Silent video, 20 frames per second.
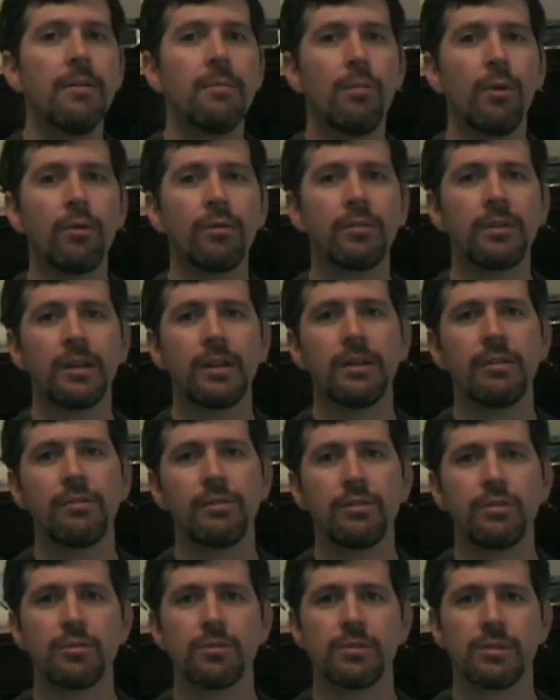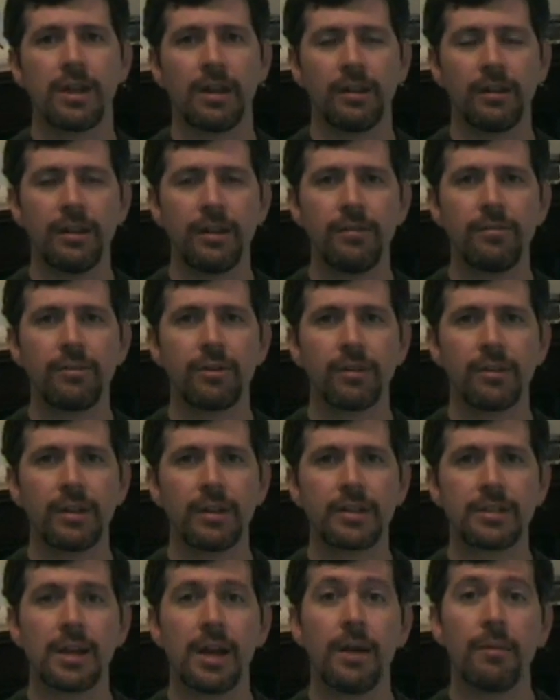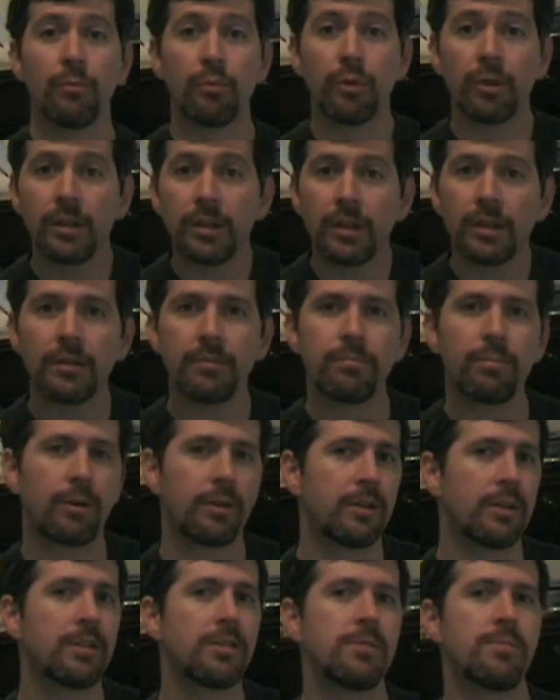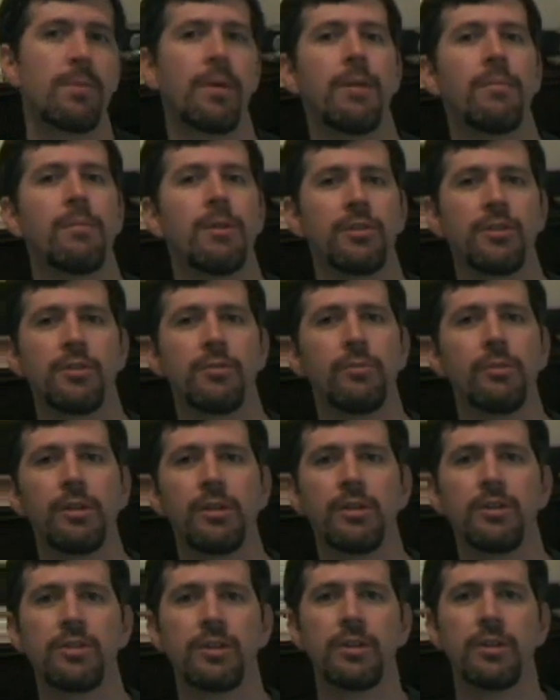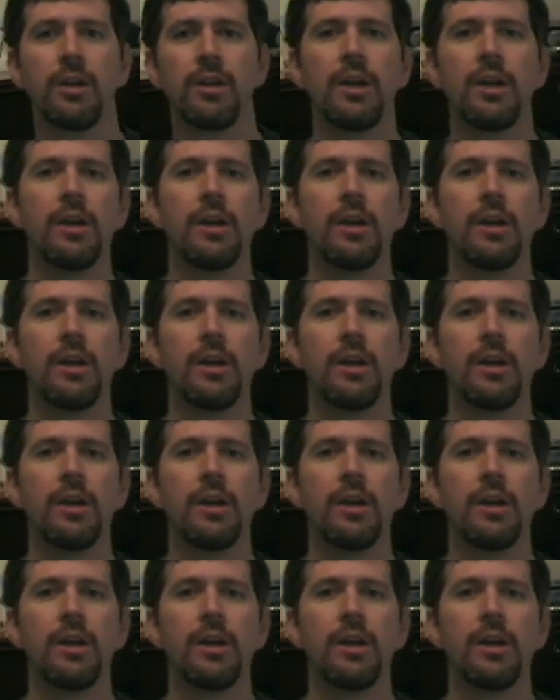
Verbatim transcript: most individuals that lived during that time really didn't participate much in religion.